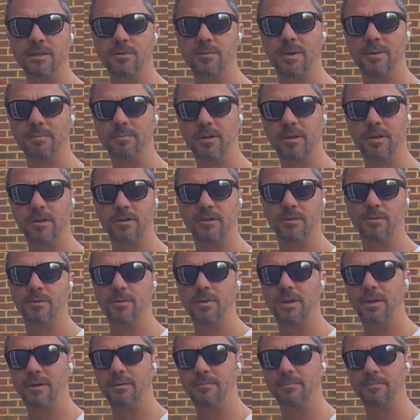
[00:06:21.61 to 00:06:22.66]
where I'm going to
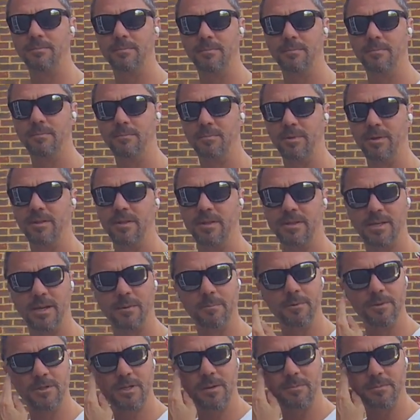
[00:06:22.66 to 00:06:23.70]
bring the
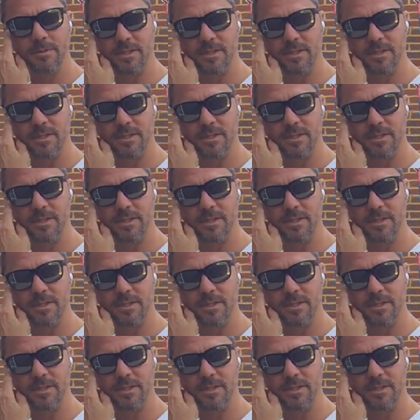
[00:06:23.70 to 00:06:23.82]
temperature up to